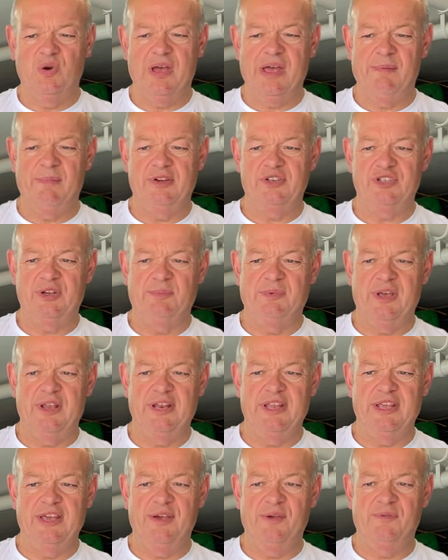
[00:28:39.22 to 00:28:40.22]
how much I'm going
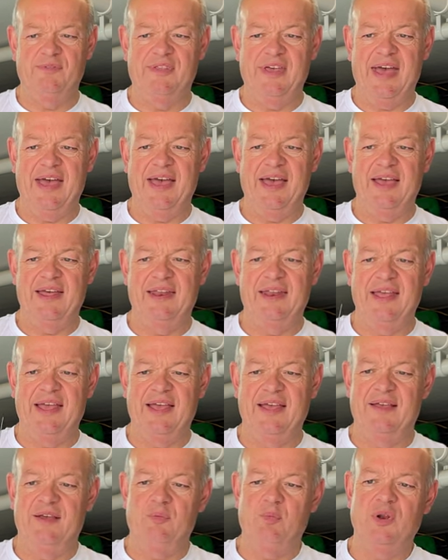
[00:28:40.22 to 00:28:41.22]
to use that. And it,
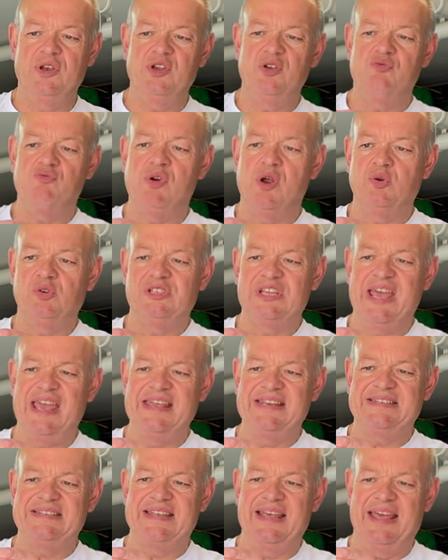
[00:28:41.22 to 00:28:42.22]
when you
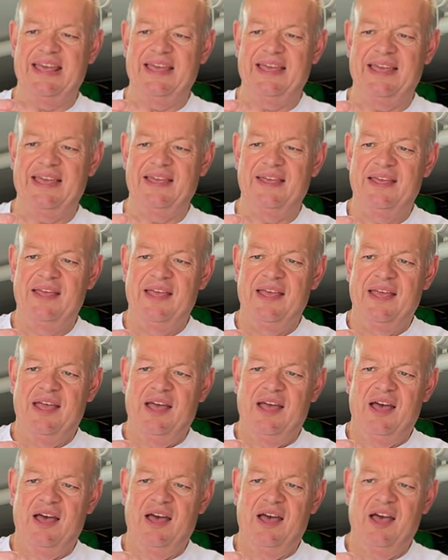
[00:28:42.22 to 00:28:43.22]
rotate it,
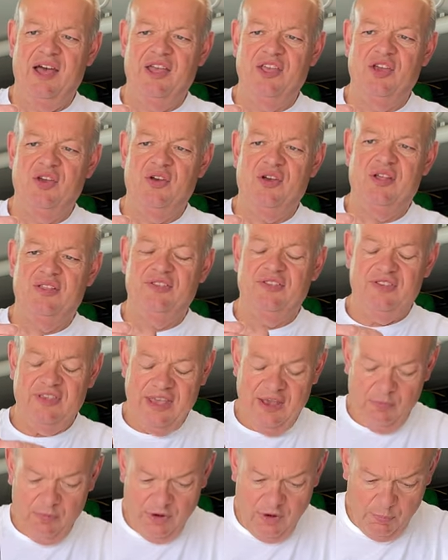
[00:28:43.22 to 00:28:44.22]
uh, you can
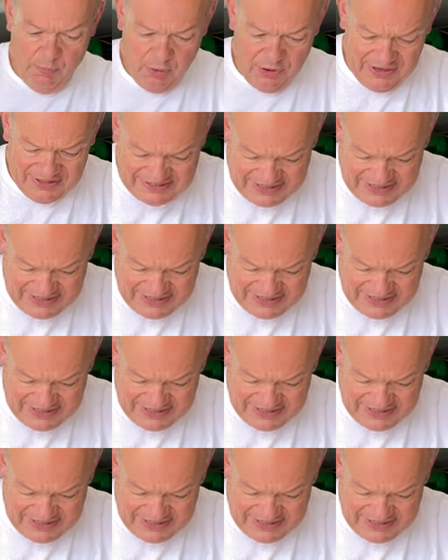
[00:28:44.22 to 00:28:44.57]
see when you put it